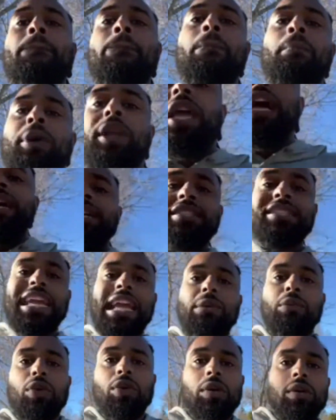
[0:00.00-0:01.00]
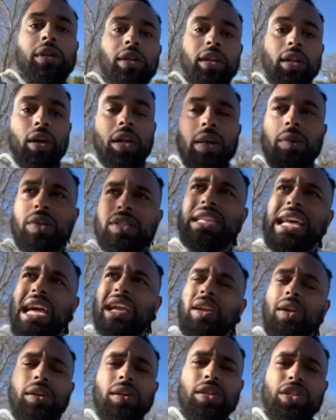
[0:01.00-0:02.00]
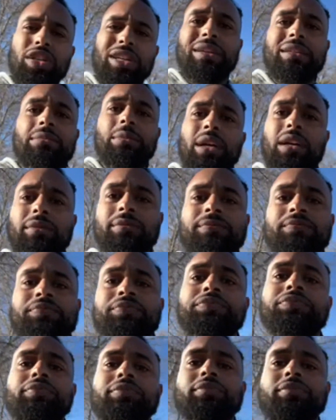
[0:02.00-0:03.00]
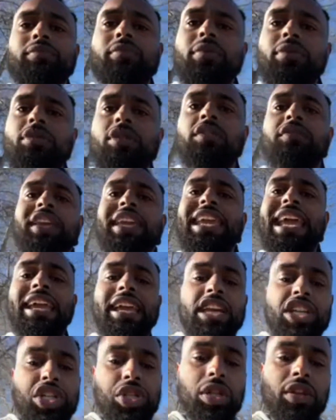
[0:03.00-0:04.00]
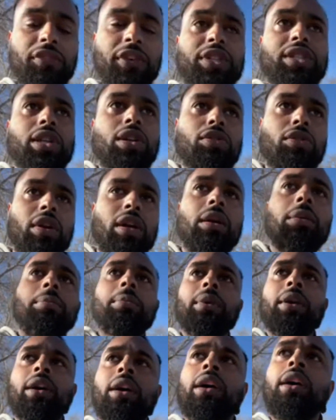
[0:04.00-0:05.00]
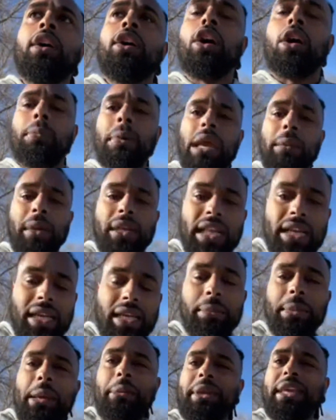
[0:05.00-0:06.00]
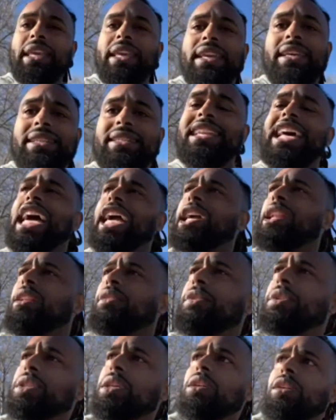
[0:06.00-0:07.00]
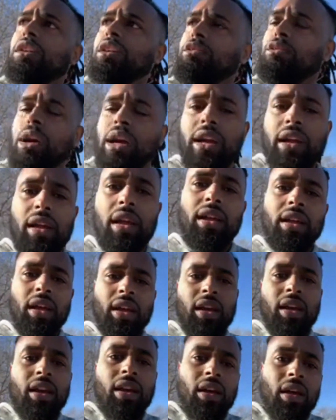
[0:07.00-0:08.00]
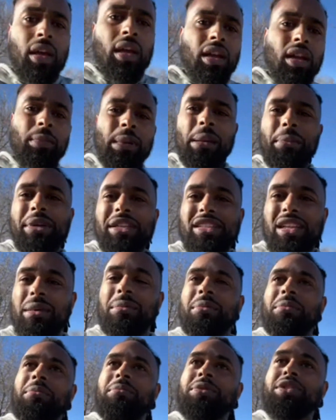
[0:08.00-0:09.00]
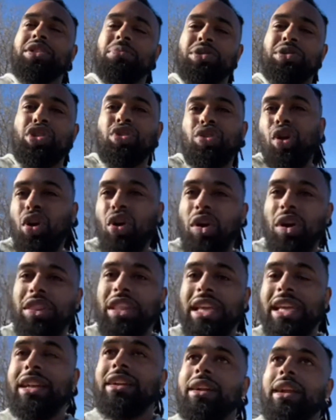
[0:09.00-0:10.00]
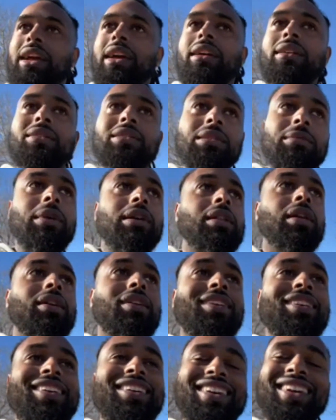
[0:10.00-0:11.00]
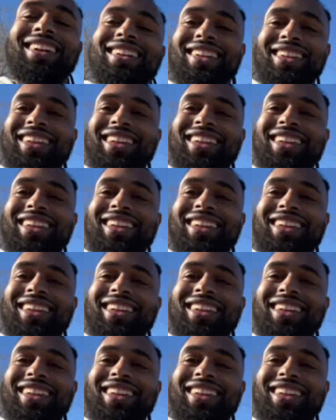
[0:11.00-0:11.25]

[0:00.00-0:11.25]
but yeah, Satan will, you know, he will attack you in your dreams, man. If he can't get you in the physical realm, or maybe like maybe he is attacking the physical realm, right? You know, maybe some some troll on the internet or something like that.